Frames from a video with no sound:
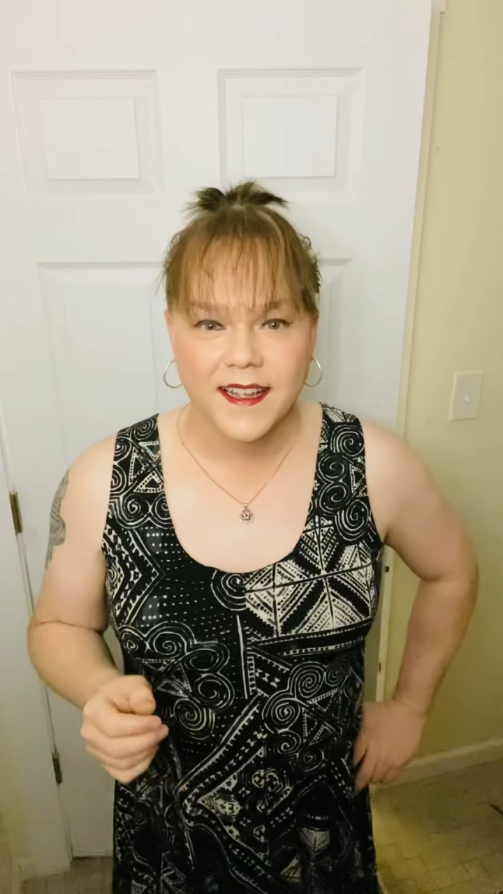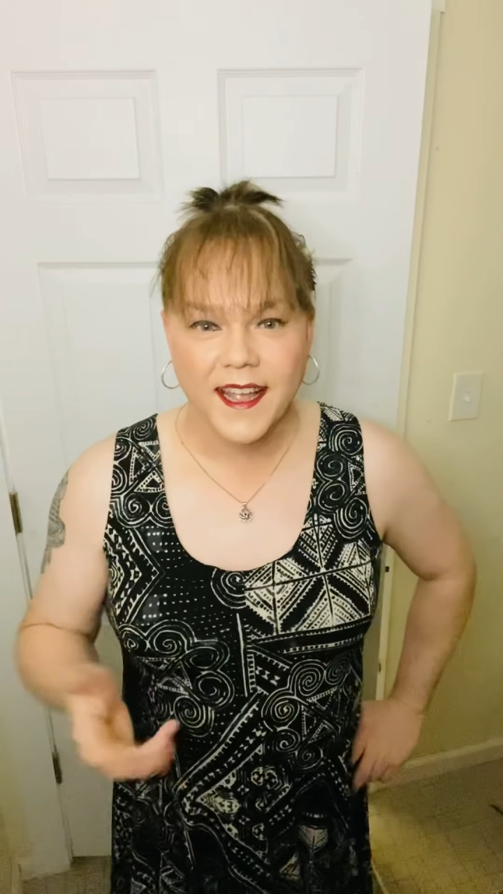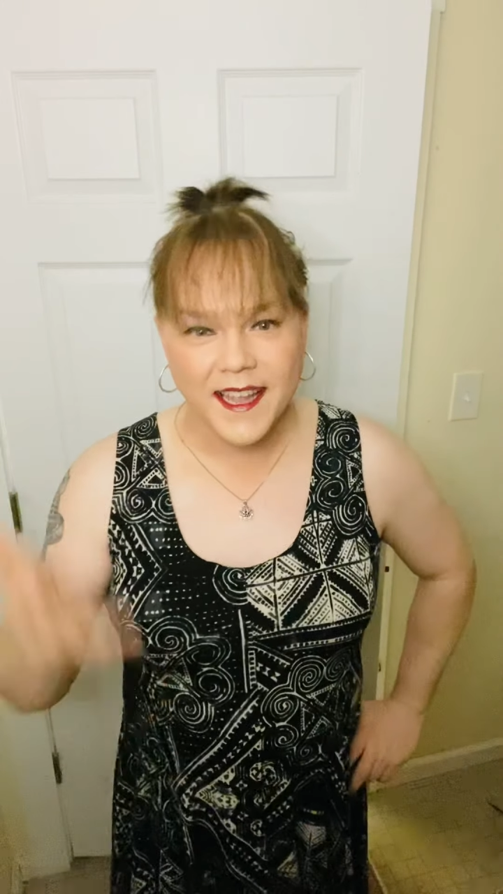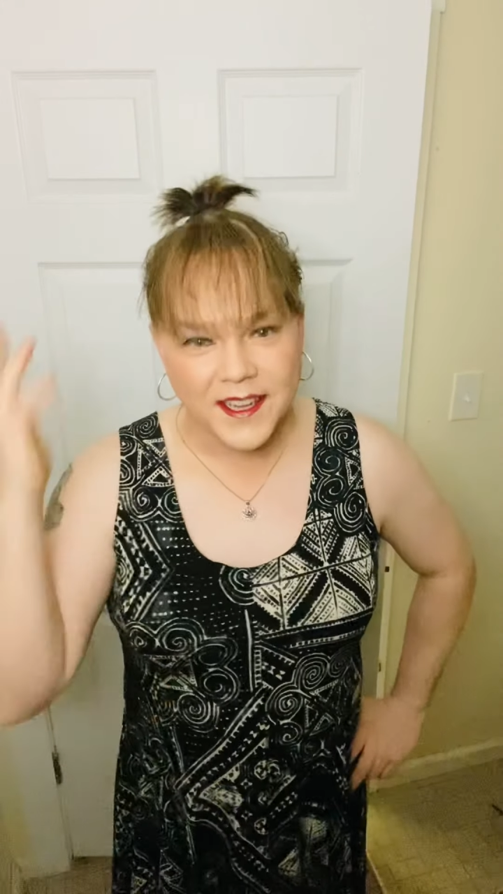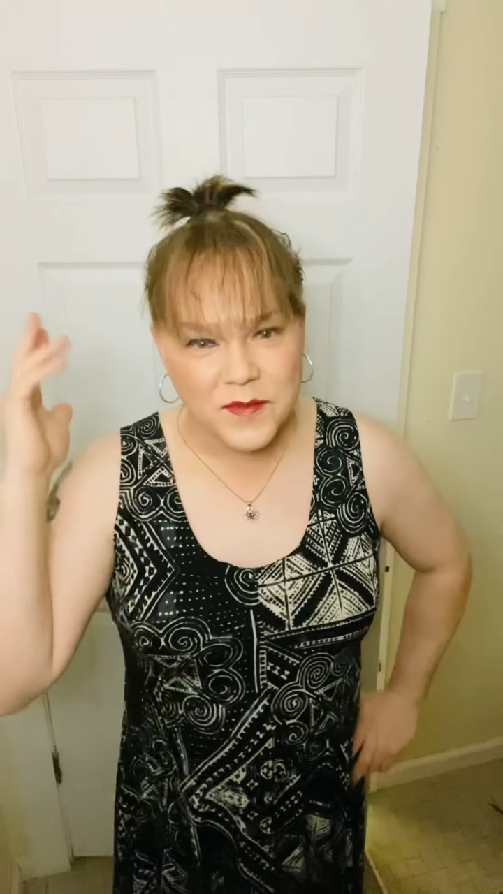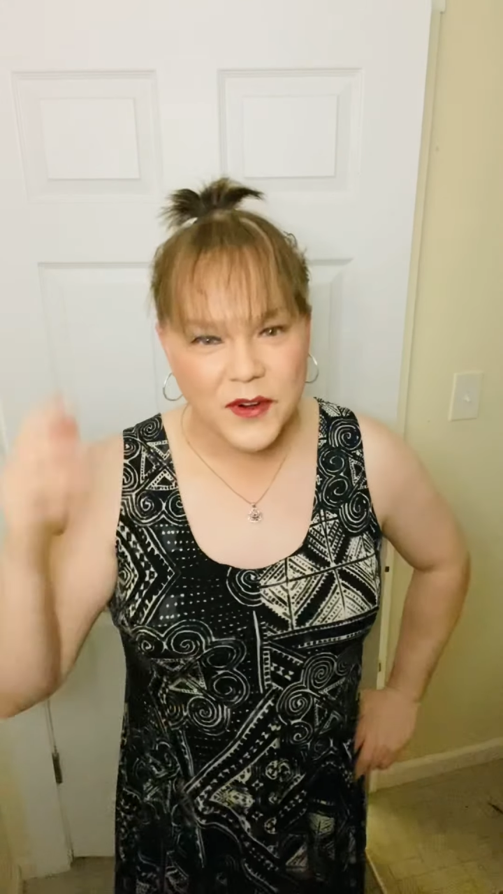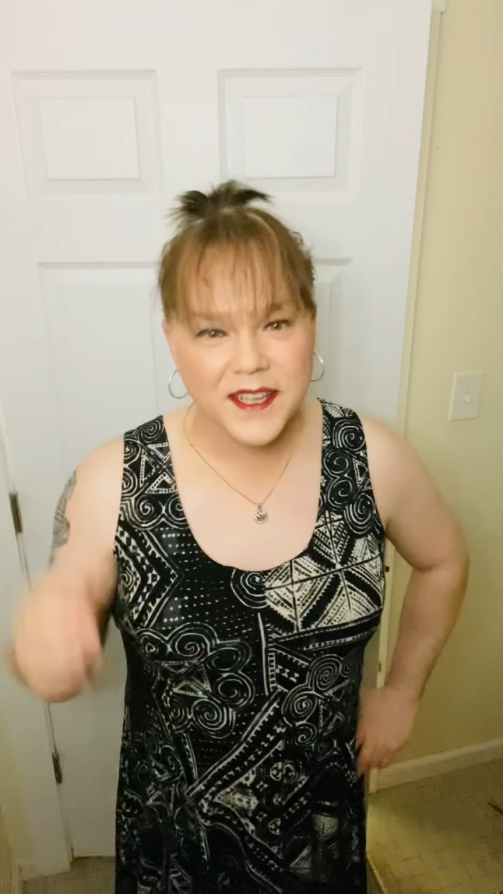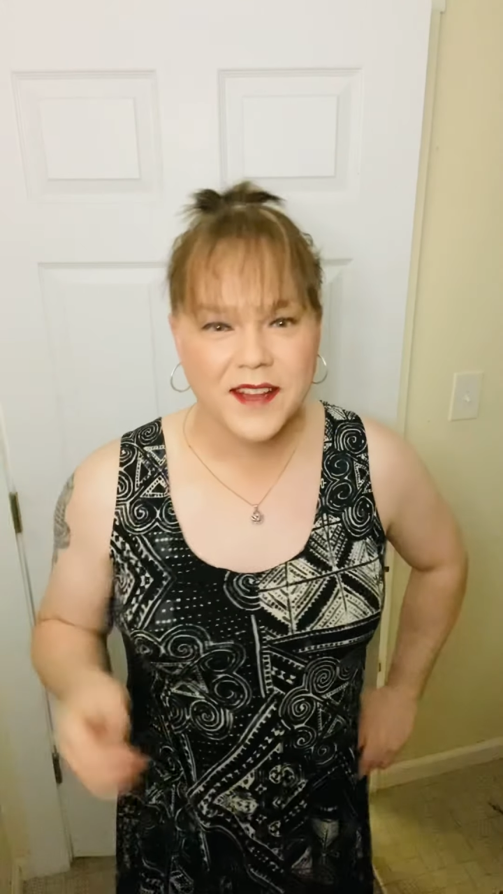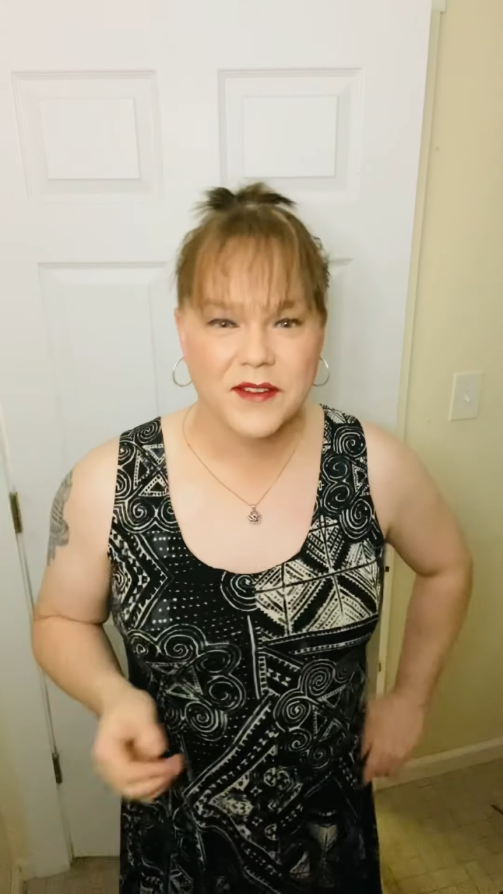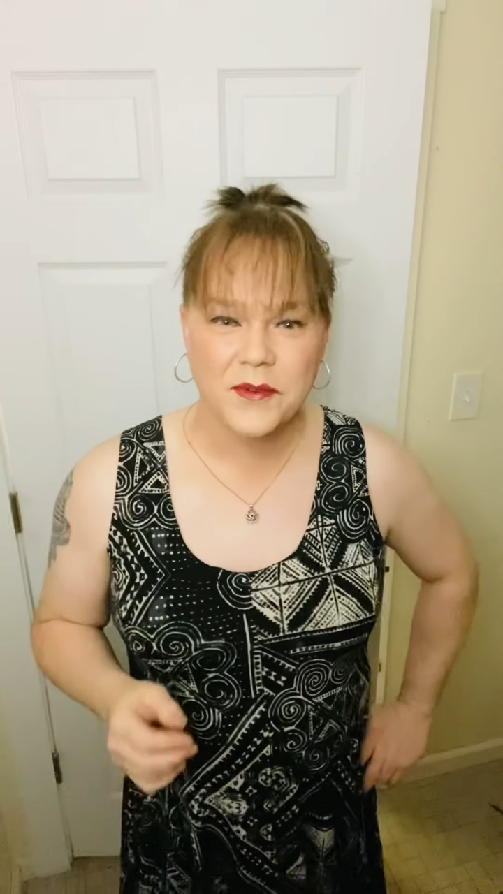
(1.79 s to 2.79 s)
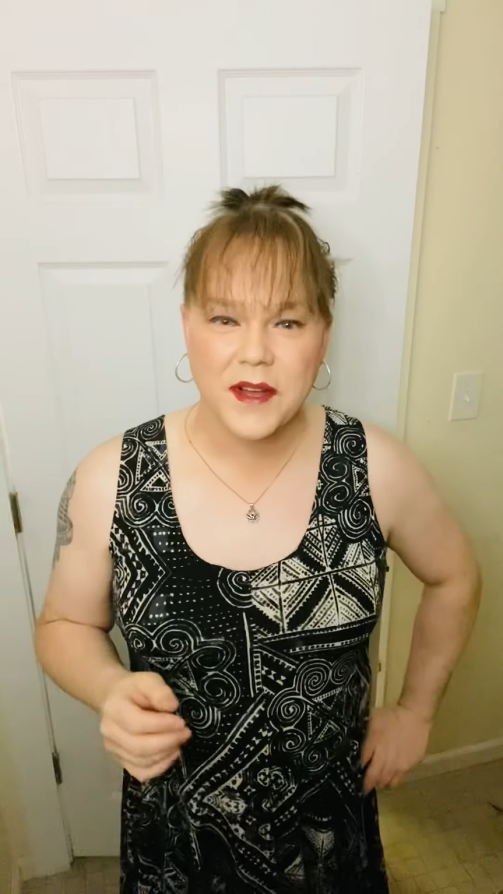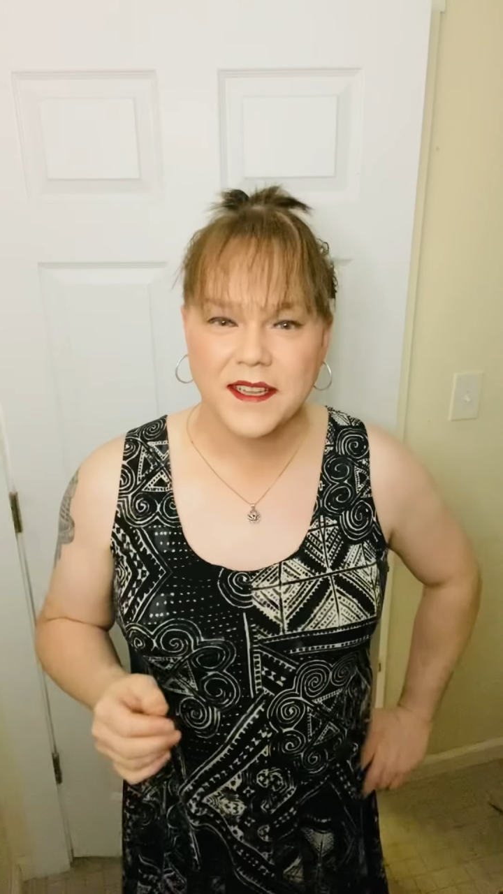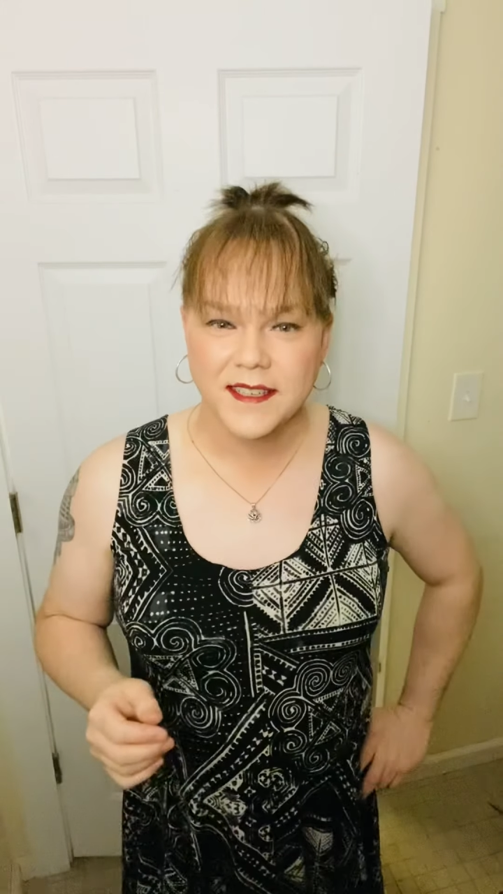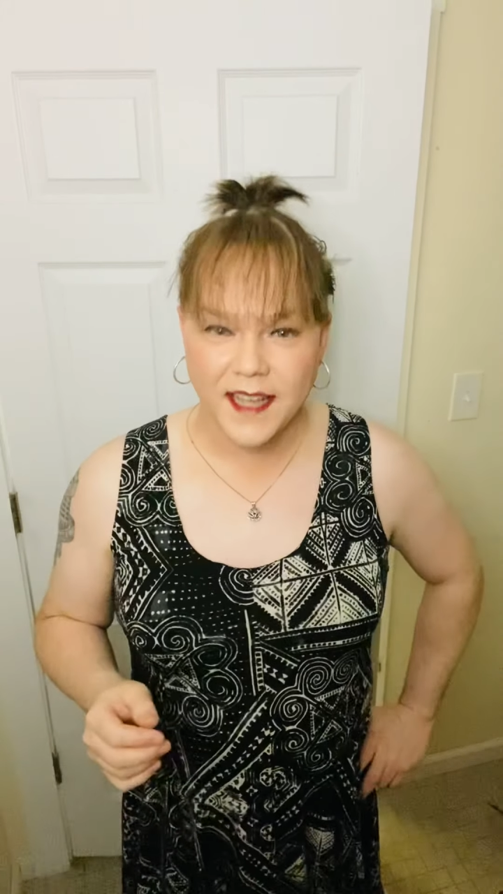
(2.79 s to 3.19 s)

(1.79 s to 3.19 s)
Hey, good morning, everyone.